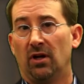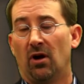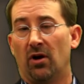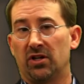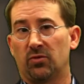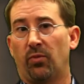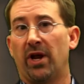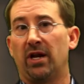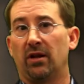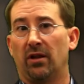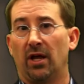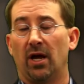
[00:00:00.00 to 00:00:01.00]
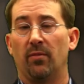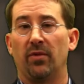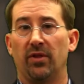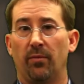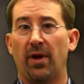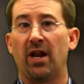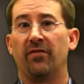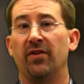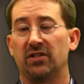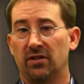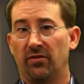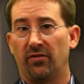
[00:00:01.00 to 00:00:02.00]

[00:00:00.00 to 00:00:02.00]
on explaining to them the benefits of